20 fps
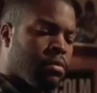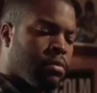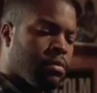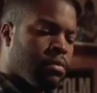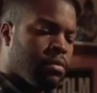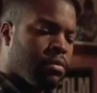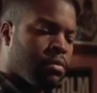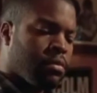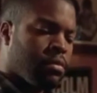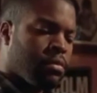
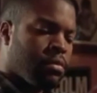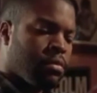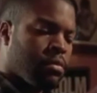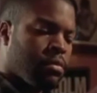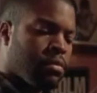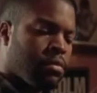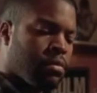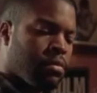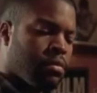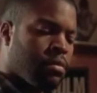
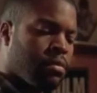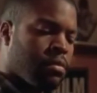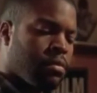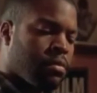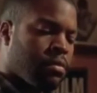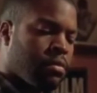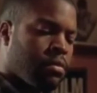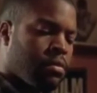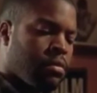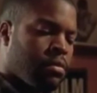
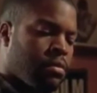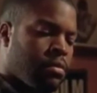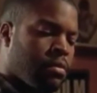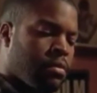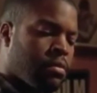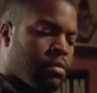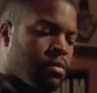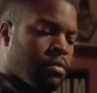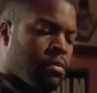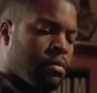
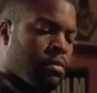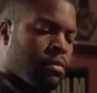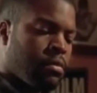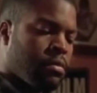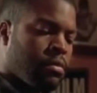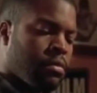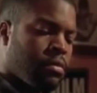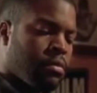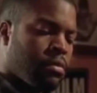[no speech]